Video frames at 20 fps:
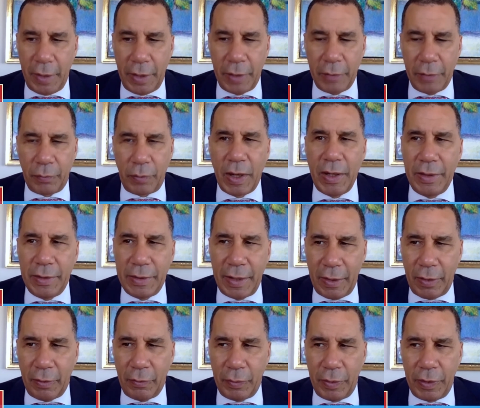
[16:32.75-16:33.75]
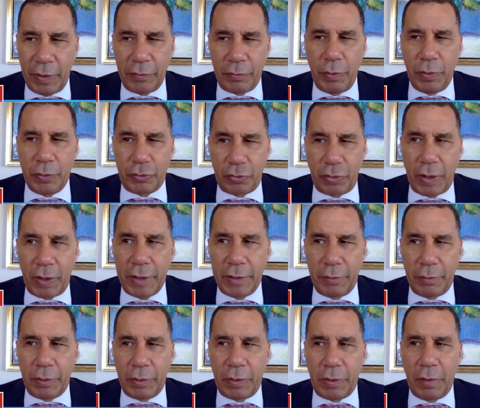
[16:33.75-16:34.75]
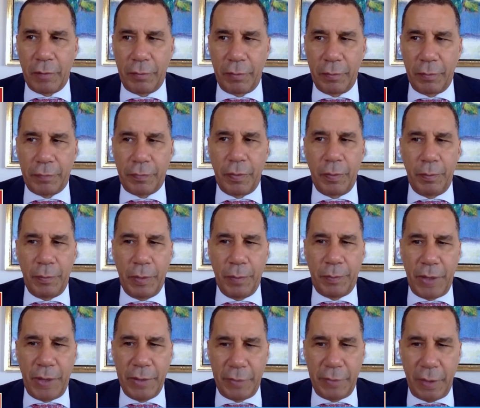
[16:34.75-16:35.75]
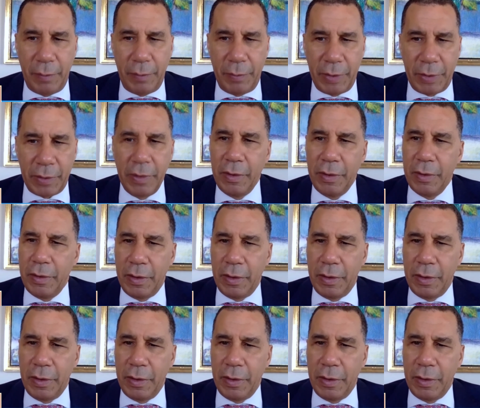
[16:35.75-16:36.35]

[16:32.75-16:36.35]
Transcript: And right now, as we're trying to recover from a pandemic,